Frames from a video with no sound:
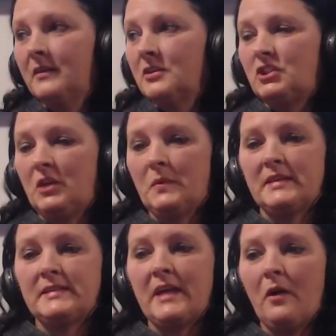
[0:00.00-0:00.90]
She
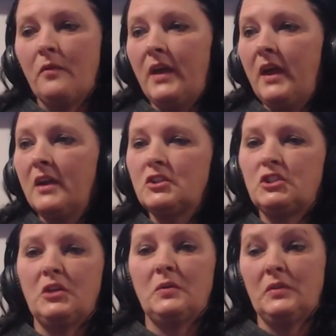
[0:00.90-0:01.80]
was healthy.
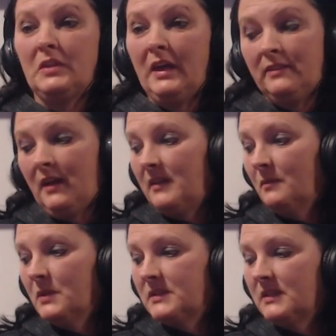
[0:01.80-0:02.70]
She and that
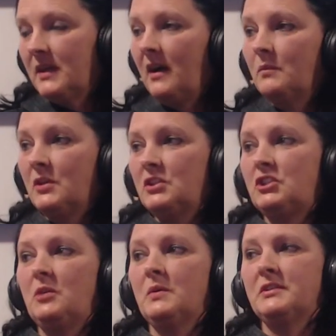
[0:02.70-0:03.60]
was the time that
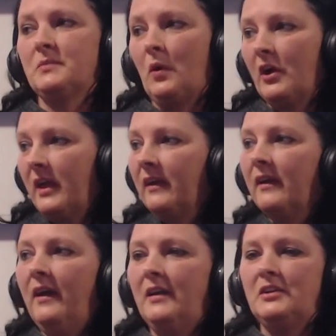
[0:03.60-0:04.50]
she was
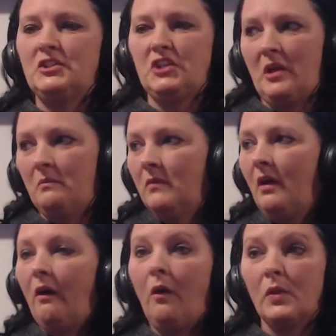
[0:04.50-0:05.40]
working and gym
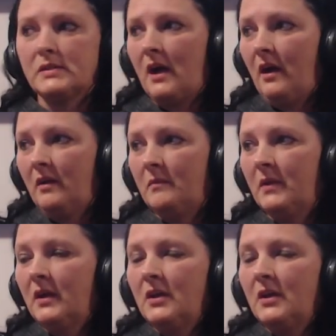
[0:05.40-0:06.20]
all the time.